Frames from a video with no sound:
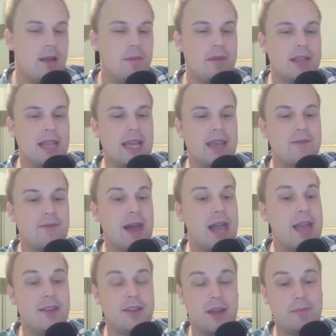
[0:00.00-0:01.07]
But like, if I
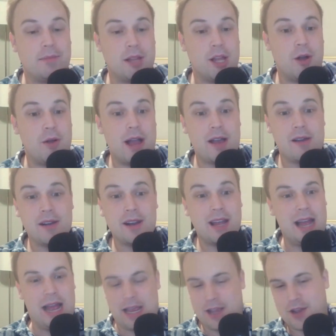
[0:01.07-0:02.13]
had done blowout,
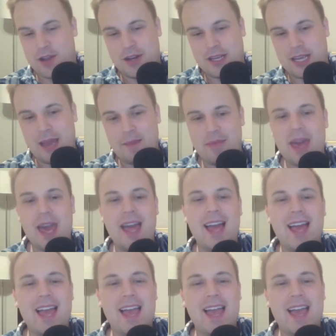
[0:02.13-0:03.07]
I couldn't have kept that.